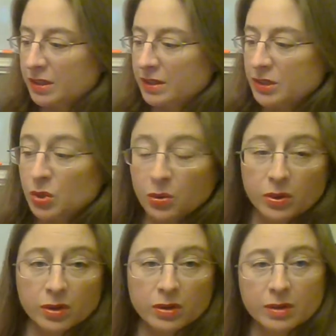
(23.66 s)

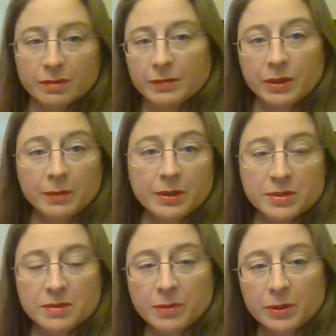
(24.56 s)
torr, millimeters
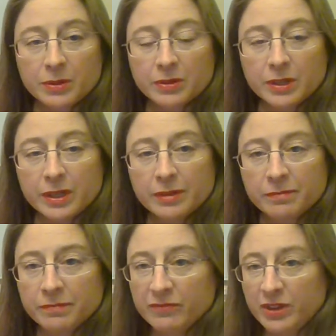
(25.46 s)
of mercury,
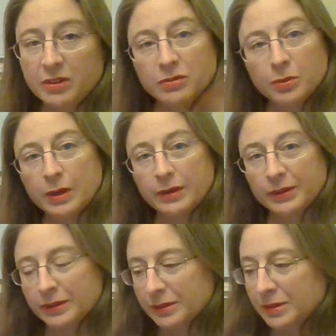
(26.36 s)
feet of
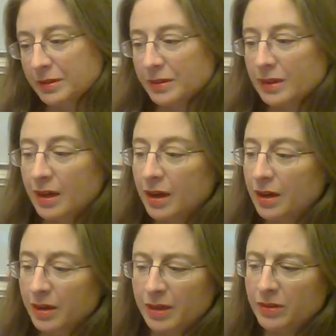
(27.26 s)
water,
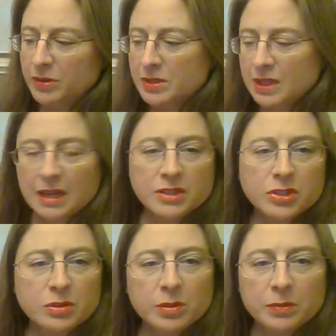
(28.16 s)
and those last
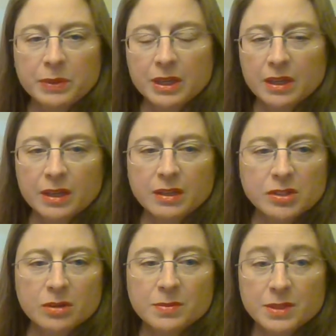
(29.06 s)
two would be in
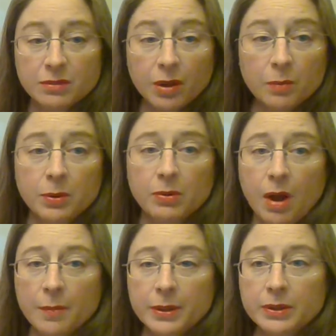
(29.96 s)
terms of a
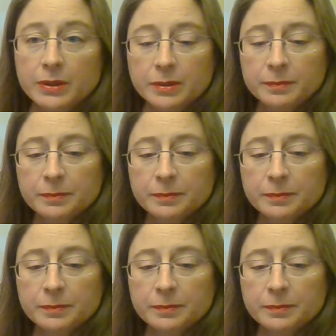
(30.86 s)
barometer.